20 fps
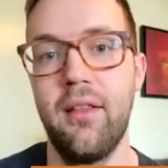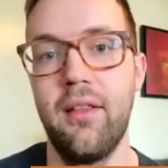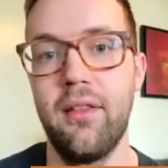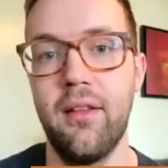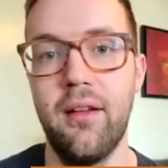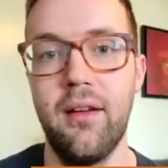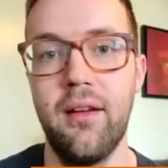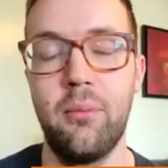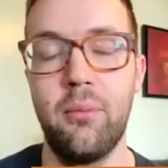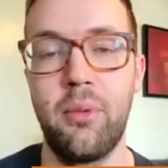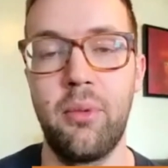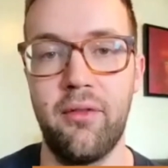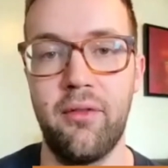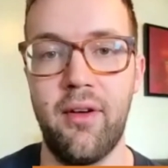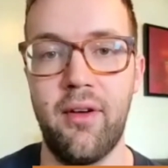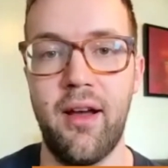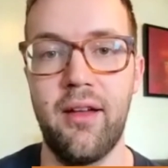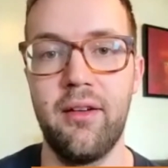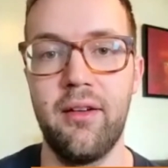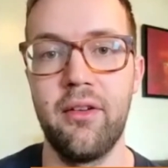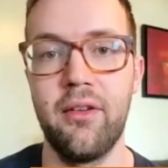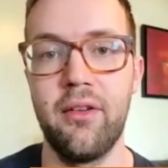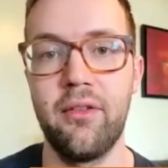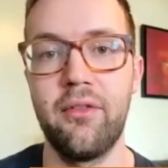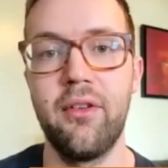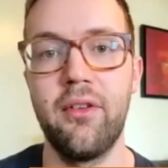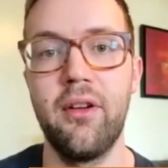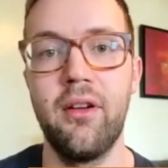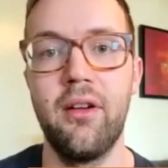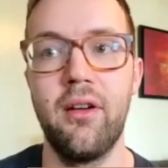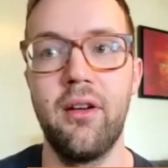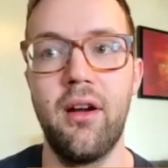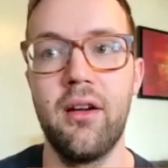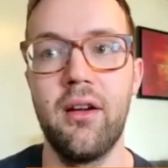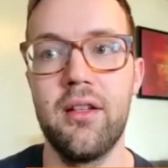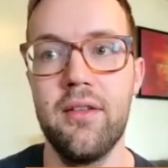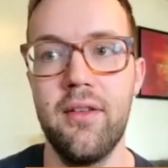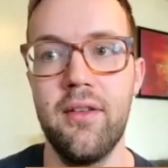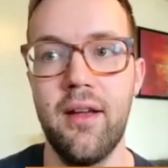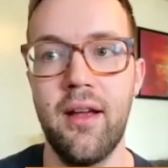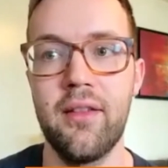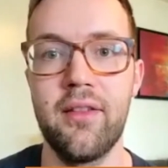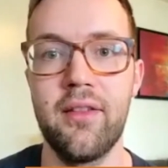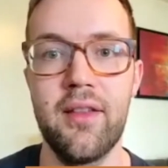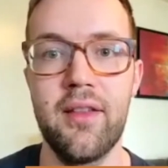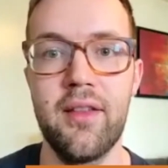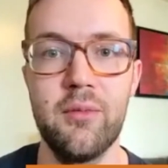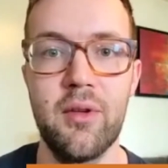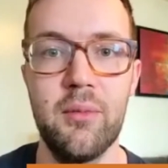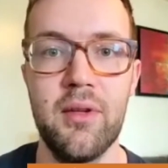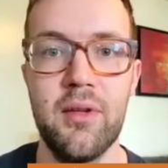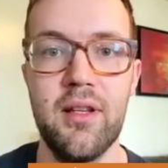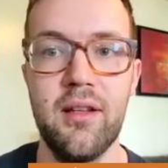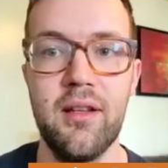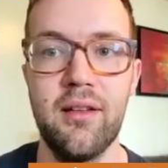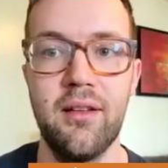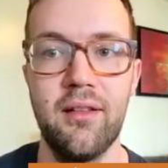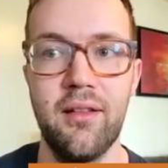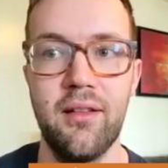the providers for RTVS seem to be